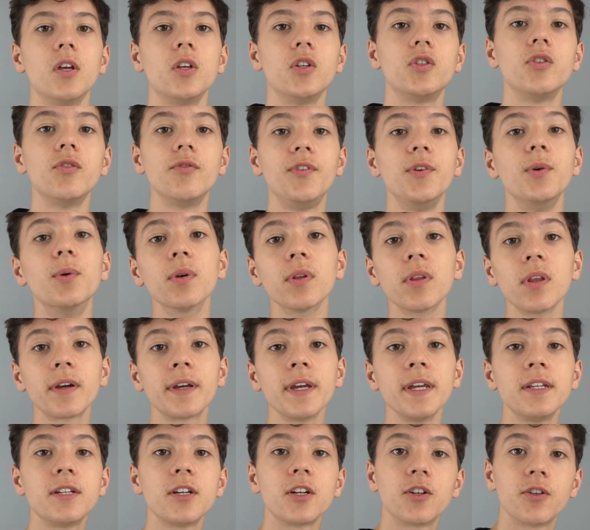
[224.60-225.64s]
So if you were
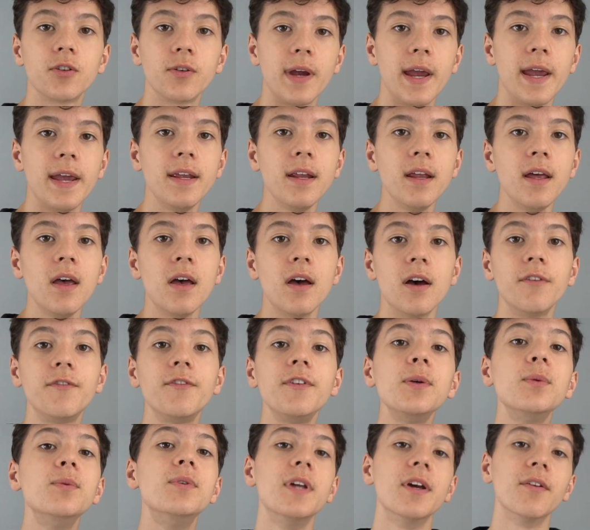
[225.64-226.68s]
looking to create a
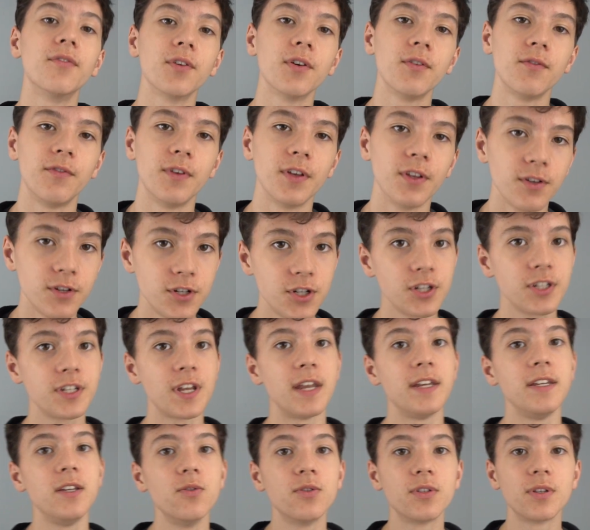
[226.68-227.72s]
few different villages
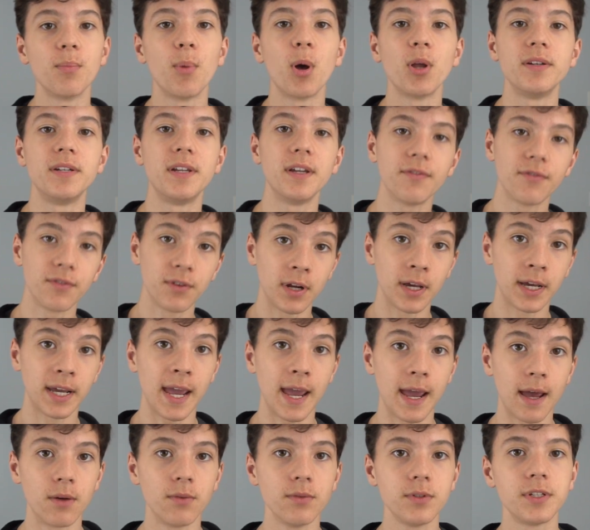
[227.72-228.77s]
and use them on different
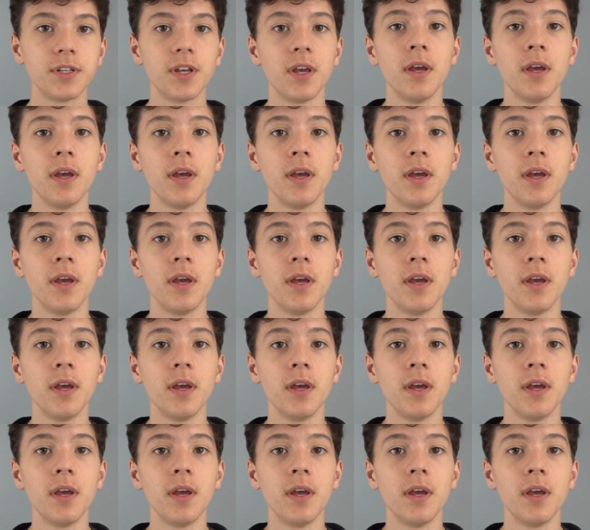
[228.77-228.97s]
accounts,